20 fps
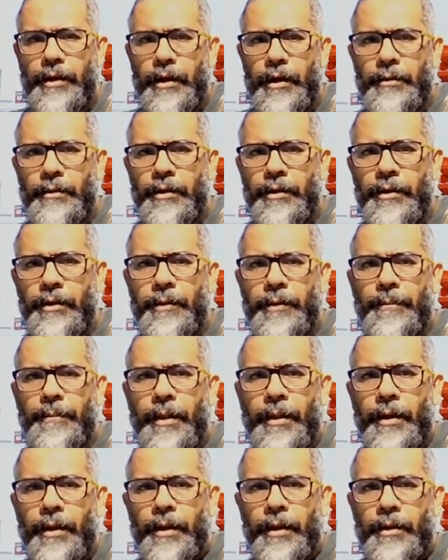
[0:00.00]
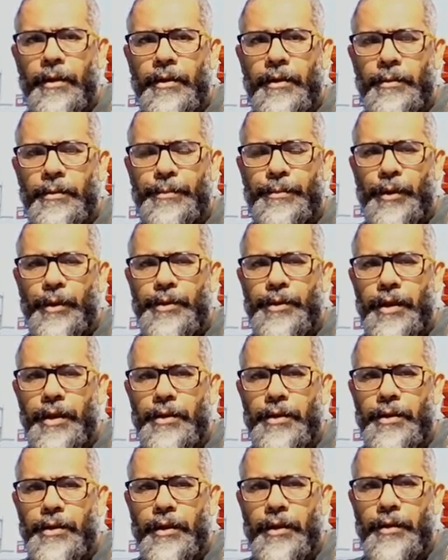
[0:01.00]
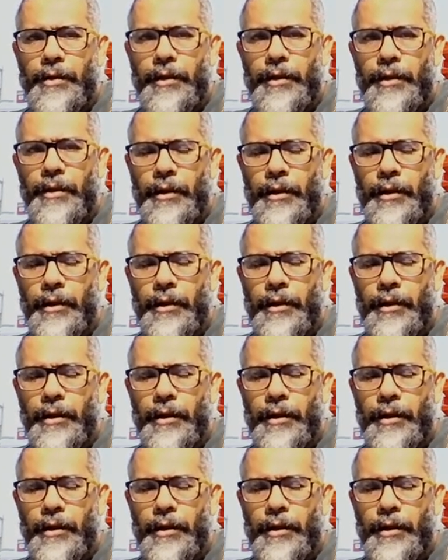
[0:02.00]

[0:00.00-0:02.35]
I mean, the process that